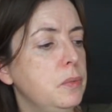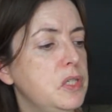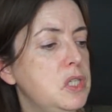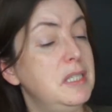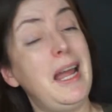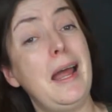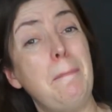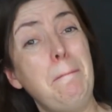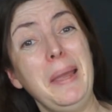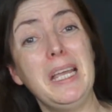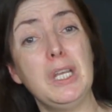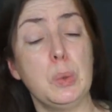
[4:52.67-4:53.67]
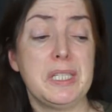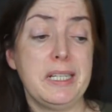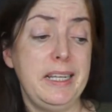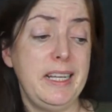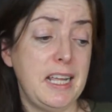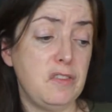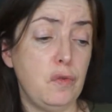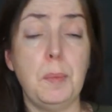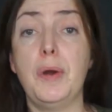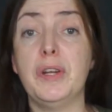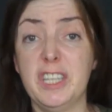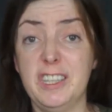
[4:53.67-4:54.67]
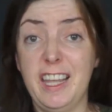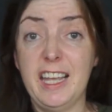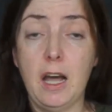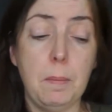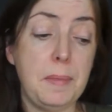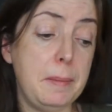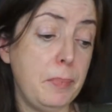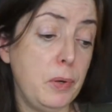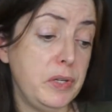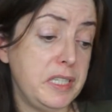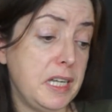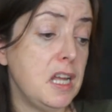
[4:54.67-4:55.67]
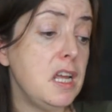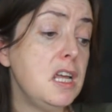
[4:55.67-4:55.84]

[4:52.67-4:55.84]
which is ambiguously Native American, they can't pinpoint it.